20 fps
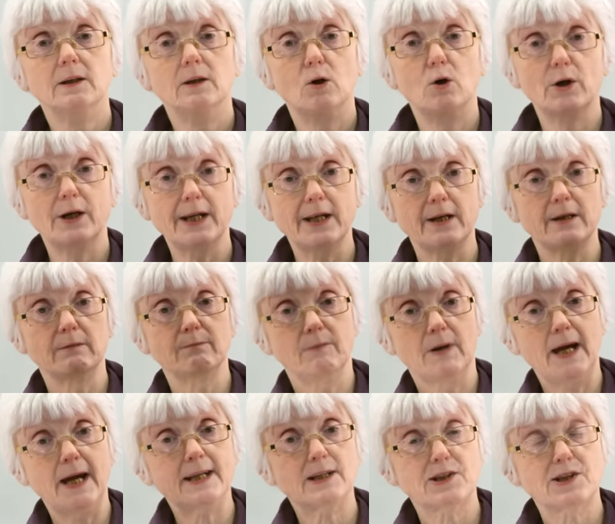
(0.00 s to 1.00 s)
or in an
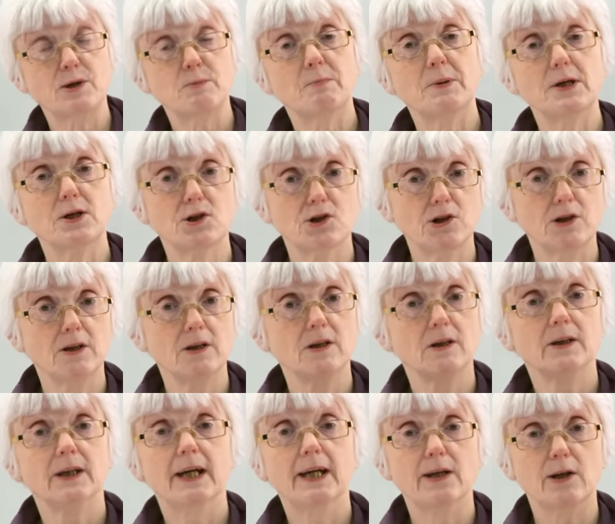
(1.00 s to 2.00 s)
exhibition,
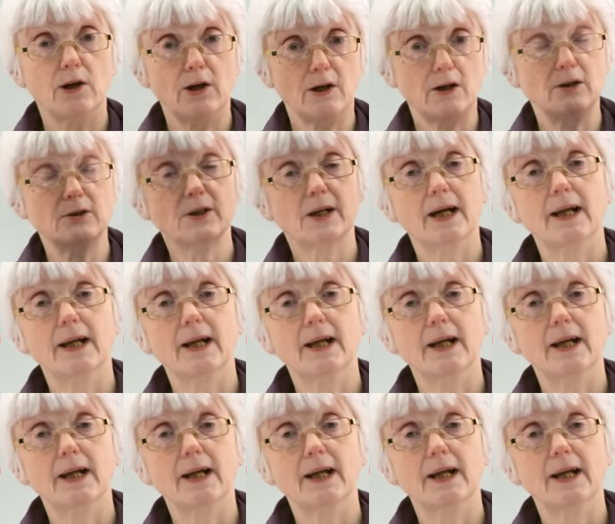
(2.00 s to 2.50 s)
in an art